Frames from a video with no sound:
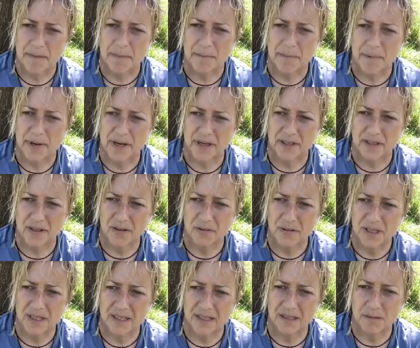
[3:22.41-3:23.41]
But I
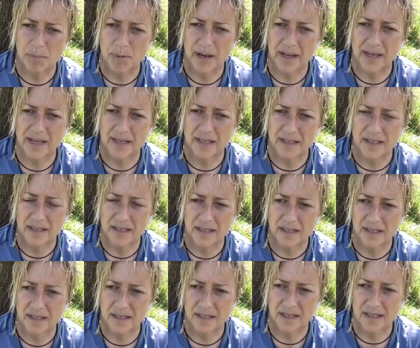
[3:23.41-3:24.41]
don't explain
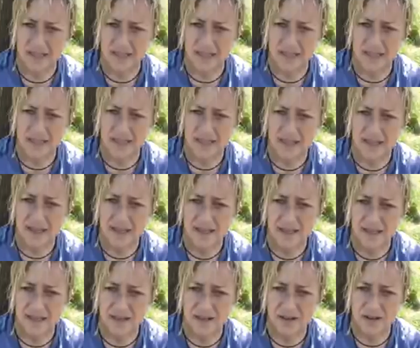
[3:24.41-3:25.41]
the data
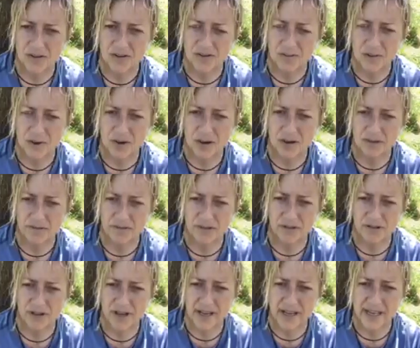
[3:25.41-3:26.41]
of what love
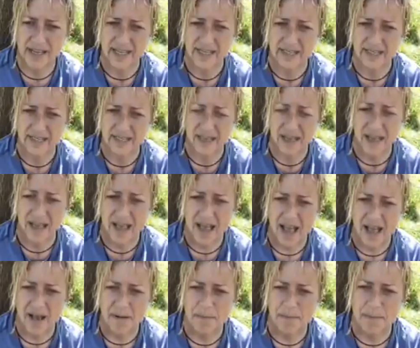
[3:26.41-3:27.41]
truly is.
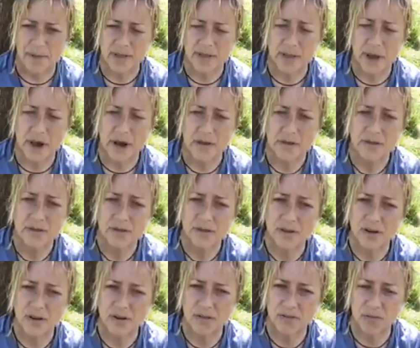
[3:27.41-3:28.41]
And because
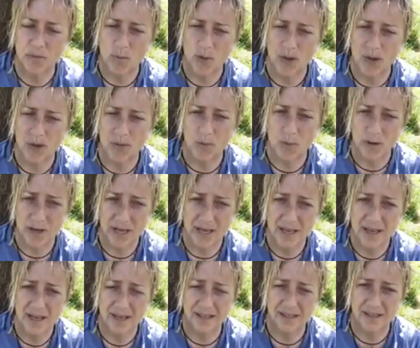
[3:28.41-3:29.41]
of where
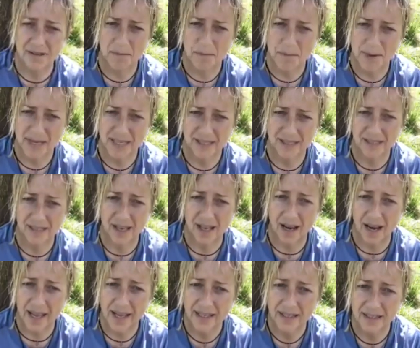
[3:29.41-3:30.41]
we as a mass
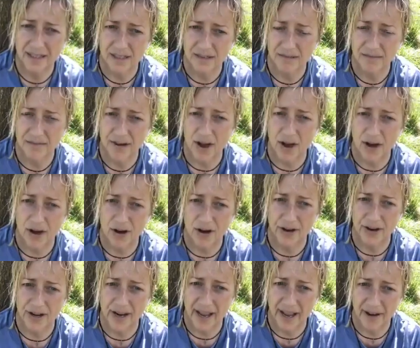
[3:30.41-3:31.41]
collective
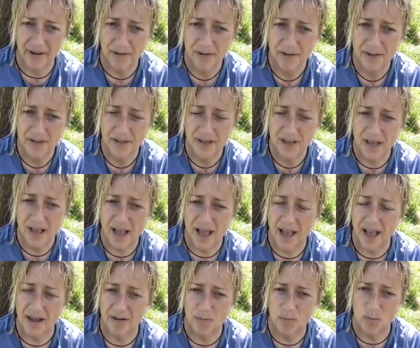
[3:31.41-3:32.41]
are now
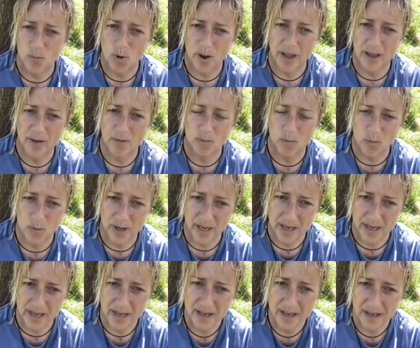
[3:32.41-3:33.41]
and where
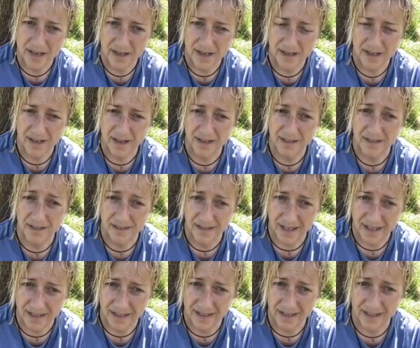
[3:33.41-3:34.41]
we
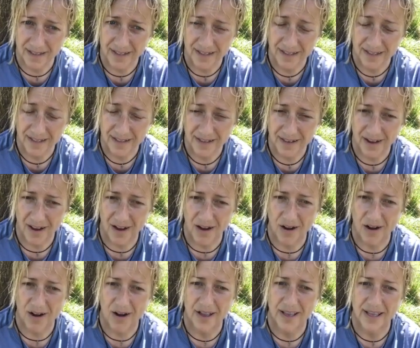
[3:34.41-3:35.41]
ascending
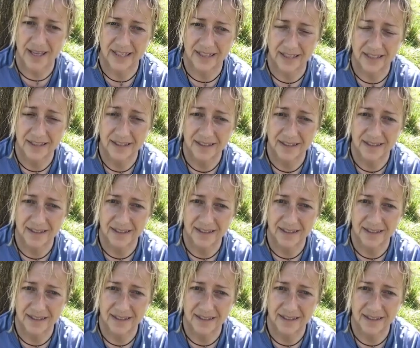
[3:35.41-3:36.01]
are headed,